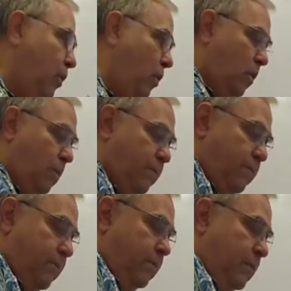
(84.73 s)
pole,
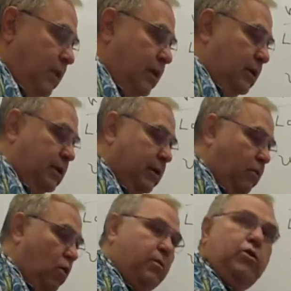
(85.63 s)
the
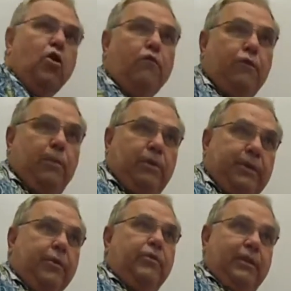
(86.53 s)
more maneuverable
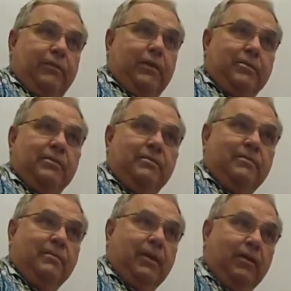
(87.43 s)
the aircraft comes.
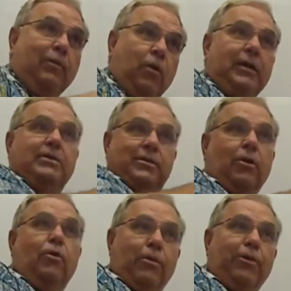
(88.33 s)
It wants to
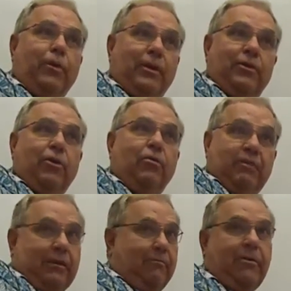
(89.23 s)
go where you want it to go,
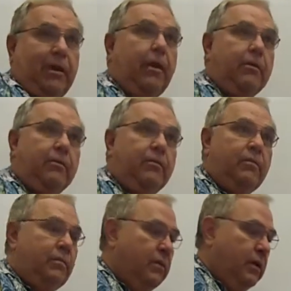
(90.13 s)
like right now.
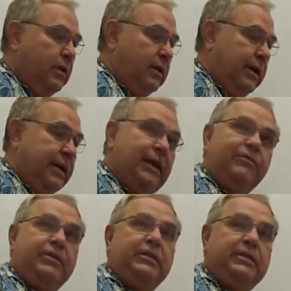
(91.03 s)
And the
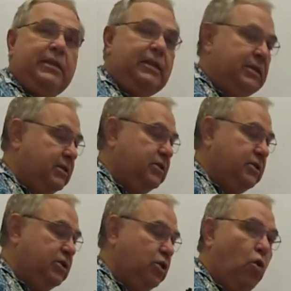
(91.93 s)
F-16
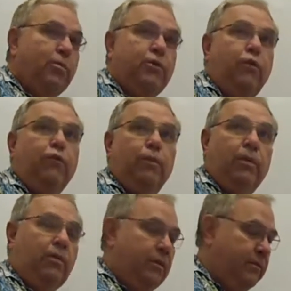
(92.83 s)
is so maneuverable